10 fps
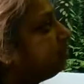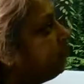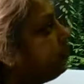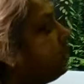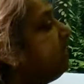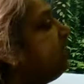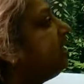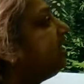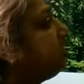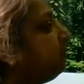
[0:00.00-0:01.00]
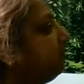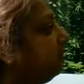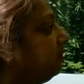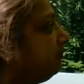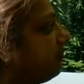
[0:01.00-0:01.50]
really, like,
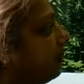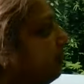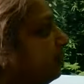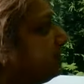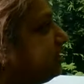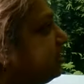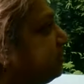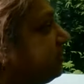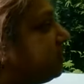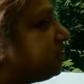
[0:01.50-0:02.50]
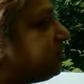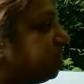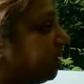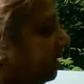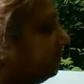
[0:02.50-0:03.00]
if I put it into a
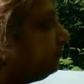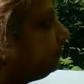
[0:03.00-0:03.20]
nutshell,